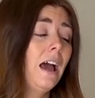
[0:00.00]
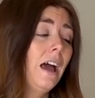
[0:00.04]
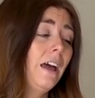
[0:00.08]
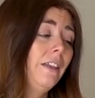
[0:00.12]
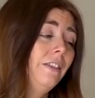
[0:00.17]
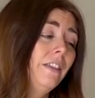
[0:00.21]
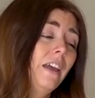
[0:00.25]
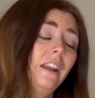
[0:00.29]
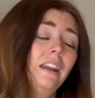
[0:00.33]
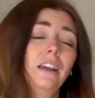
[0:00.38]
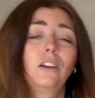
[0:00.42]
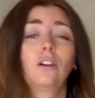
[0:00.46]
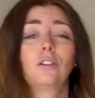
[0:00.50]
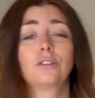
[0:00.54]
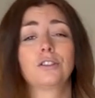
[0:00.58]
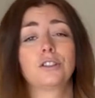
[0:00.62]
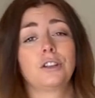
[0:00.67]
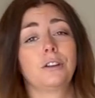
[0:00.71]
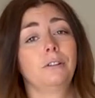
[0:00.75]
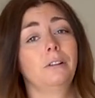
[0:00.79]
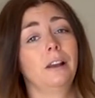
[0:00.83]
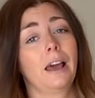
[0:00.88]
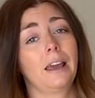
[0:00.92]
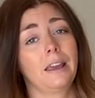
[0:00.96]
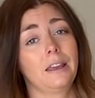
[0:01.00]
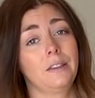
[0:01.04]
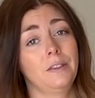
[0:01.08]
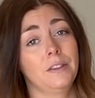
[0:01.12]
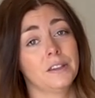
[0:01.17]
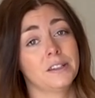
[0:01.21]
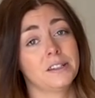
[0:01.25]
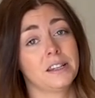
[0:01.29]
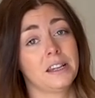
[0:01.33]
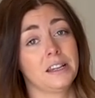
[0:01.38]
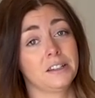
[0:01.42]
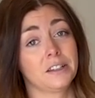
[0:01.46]
and then it got too late in
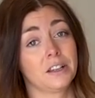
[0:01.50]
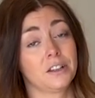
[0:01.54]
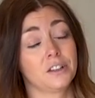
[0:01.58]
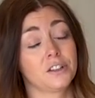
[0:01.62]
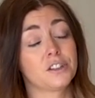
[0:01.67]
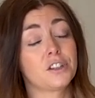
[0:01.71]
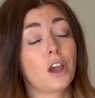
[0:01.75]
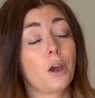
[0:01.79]
the season.